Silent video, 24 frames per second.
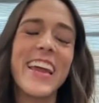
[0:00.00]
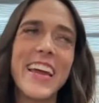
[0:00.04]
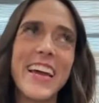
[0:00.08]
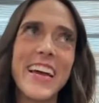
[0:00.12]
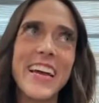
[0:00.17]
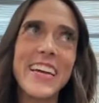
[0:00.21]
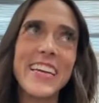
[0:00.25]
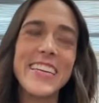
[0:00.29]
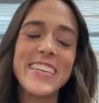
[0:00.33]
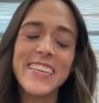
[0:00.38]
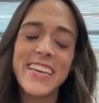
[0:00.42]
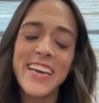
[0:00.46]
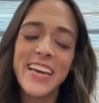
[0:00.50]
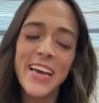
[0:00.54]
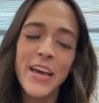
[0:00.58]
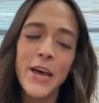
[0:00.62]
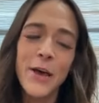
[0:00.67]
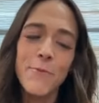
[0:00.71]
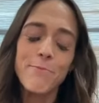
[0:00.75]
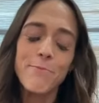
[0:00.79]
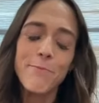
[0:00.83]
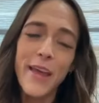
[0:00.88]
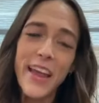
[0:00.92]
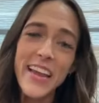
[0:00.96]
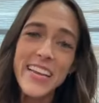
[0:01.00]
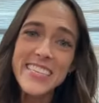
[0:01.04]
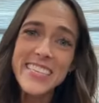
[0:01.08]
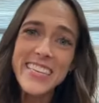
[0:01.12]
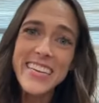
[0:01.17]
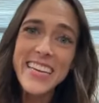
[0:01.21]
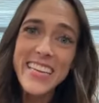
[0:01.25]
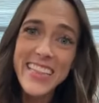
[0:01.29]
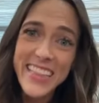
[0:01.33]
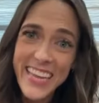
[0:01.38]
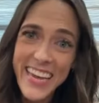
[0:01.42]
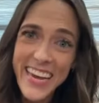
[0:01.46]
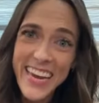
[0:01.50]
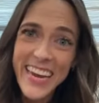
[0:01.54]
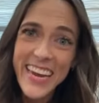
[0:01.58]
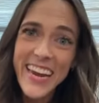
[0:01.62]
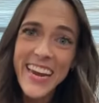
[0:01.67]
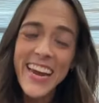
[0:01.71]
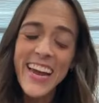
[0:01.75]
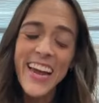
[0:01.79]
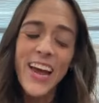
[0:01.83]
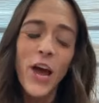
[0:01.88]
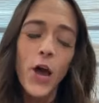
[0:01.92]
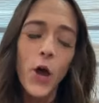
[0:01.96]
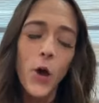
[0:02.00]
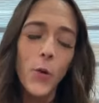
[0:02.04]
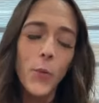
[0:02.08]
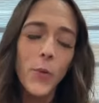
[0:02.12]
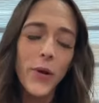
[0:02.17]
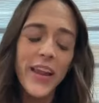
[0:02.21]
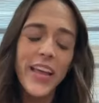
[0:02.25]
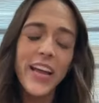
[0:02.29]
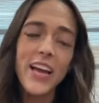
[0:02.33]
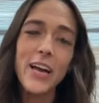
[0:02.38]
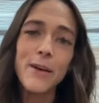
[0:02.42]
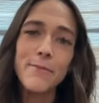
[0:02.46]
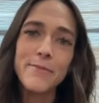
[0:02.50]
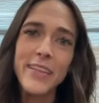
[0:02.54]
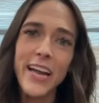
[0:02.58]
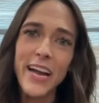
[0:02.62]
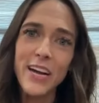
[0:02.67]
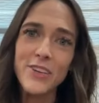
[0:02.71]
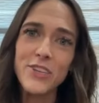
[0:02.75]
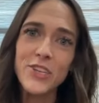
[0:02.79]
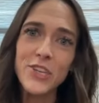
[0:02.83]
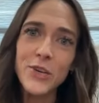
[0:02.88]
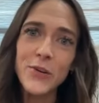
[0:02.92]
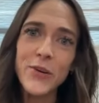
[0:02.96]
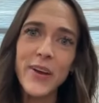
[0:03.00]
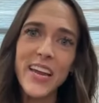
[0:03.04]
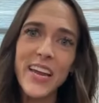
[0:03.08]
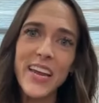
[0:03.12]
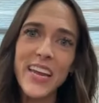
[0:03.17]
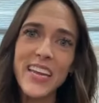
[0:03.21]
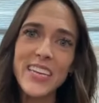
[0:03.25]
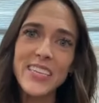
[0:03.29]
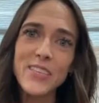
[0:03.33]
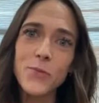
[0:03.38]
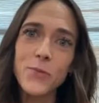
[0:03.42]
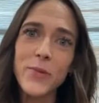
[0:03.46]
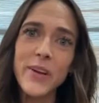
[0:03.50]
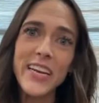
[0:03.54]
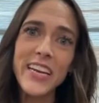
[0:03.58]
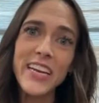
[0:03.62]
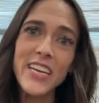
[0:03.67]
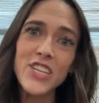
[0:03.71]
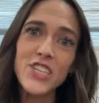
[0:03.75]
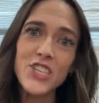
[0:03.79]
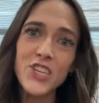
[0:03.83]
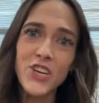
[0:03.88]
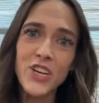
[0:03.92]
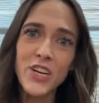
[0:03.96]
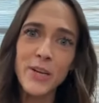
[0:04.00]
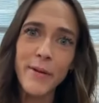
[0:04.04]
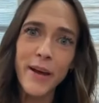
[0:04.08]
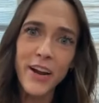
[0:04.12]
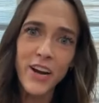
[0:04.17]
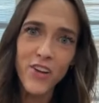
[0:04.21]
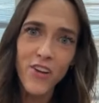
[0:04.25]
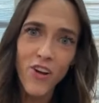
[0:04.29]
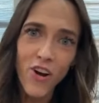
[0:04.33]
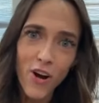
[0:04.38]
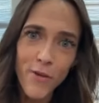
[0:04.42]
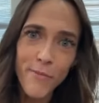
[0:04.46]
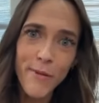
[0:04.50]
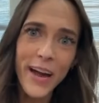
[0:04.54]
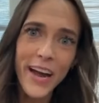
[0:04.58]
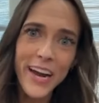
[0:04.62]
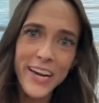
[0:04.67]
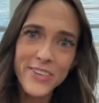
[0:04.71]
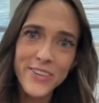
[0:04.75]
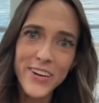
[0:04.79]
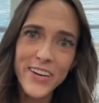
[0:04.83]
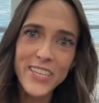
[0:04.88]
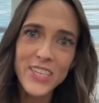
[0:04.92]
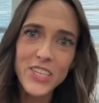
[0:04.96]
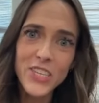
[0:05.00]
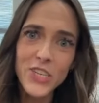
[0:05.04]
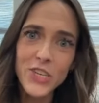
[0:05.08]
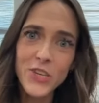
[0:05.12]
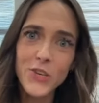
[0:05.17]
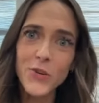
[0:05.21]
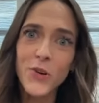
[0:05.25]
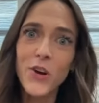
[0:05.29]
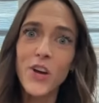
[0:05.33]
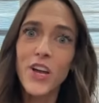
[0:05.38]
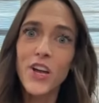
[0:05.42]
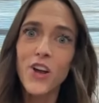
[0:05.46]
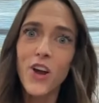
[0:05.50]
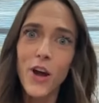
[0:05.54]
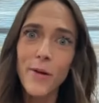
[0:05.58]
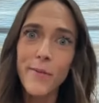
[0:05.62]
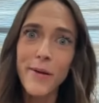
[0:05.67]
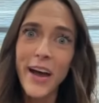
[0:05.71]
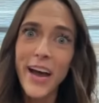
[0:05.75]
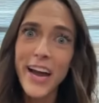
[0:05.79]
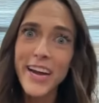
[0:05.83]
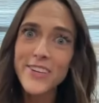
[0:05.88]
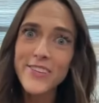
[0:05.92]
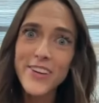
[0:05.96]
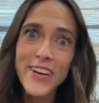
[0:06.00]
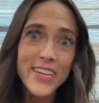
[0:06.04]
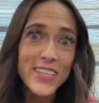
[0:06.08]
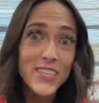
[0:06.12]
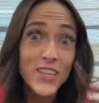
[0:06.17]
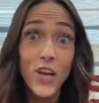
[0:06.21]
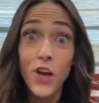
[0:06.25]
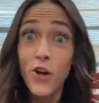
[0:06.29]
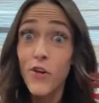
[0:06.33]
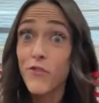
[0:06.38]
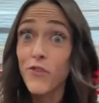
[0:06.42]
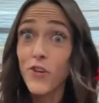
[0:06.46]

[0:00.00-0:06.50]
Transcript: And basically, when it comes down to it, is we need a certain amount of carbohydrates too. Carbohydrates